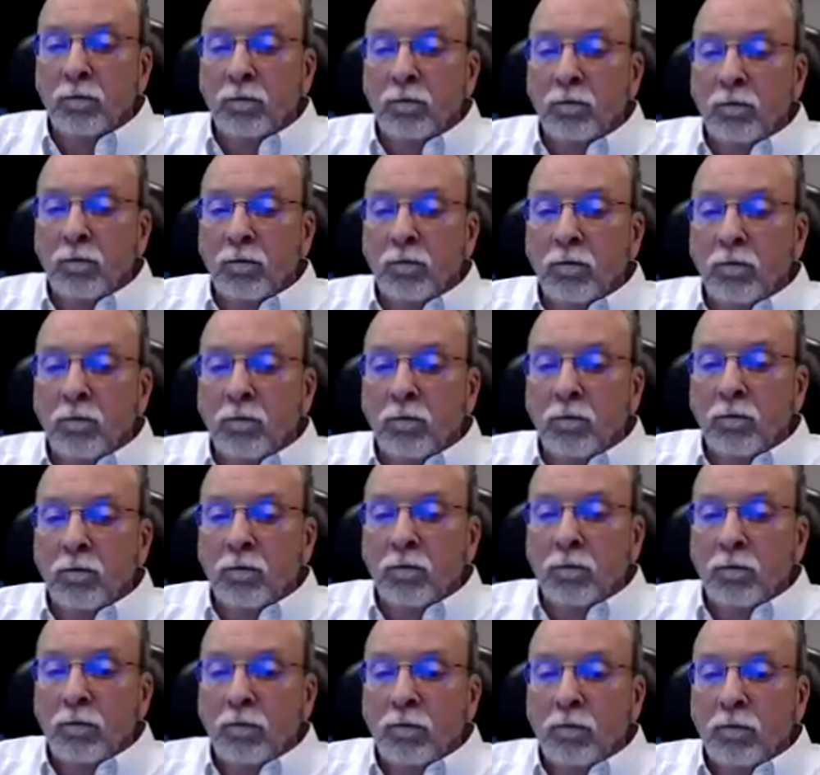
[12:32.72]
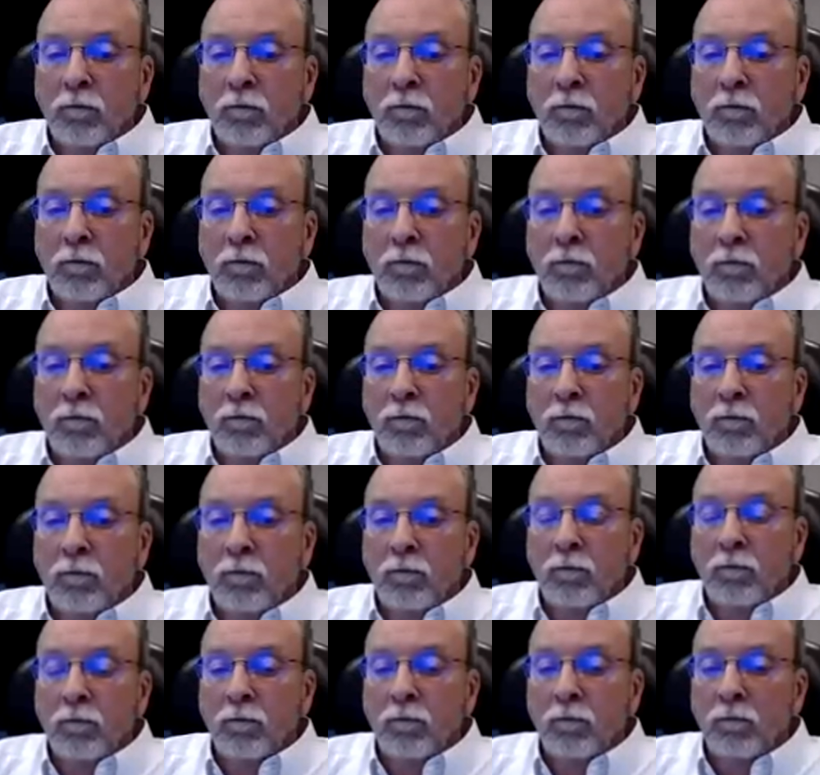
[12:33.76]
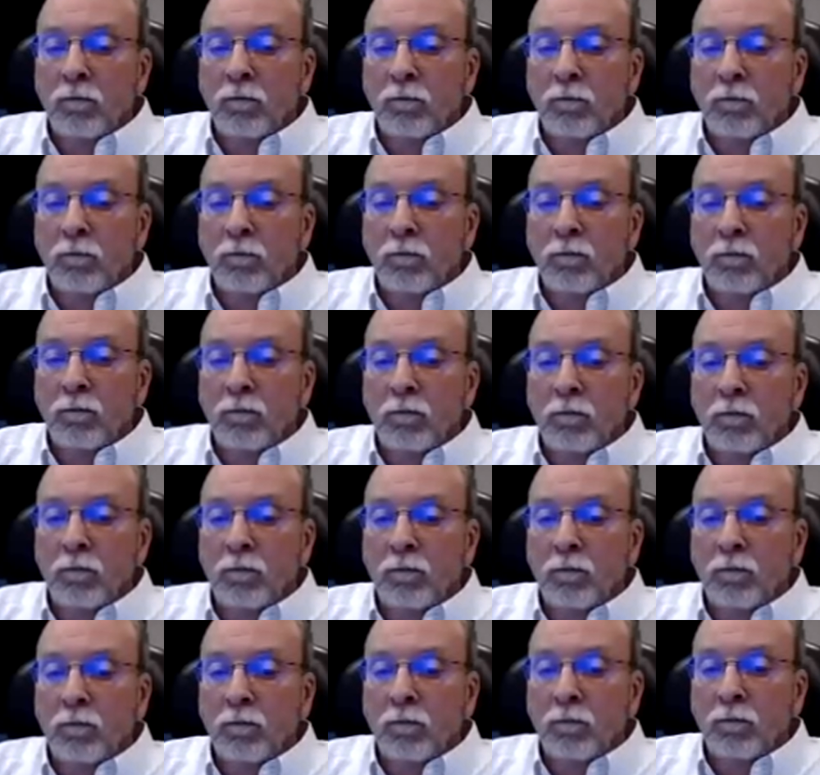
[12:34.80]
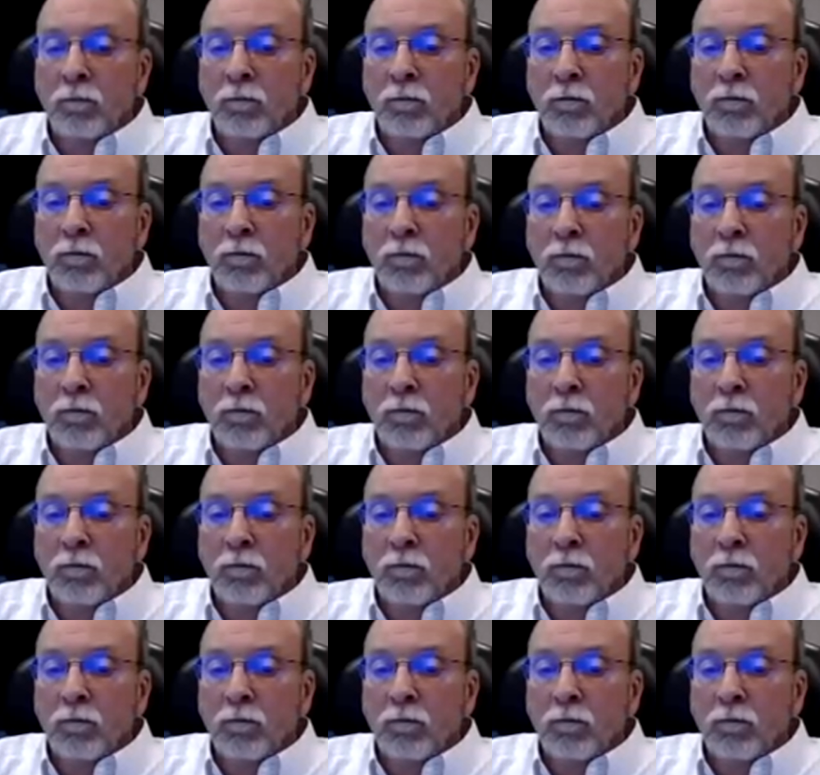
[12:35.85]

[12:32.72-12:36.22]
[no speech]